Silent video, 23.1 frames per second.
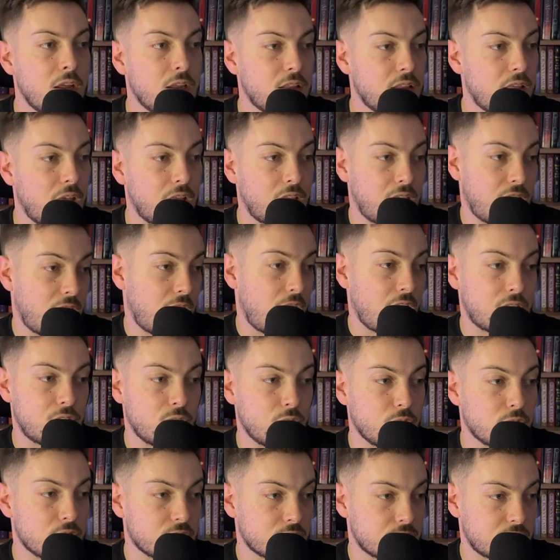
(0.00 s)
That cat
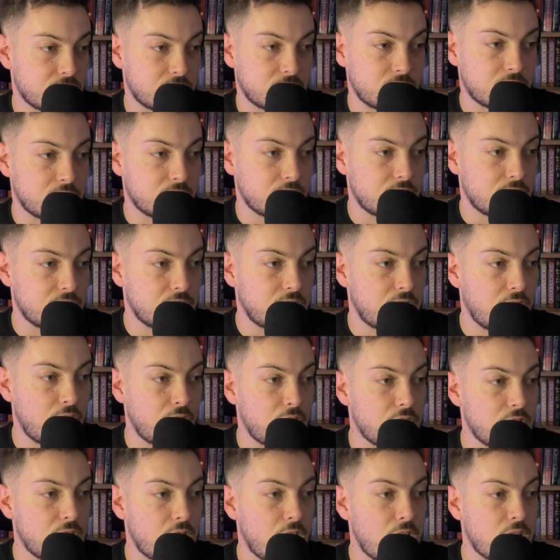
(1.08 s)
looks
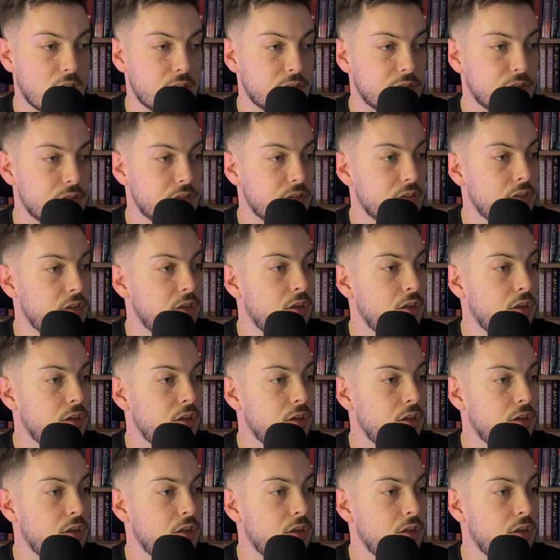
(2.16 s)
scary as.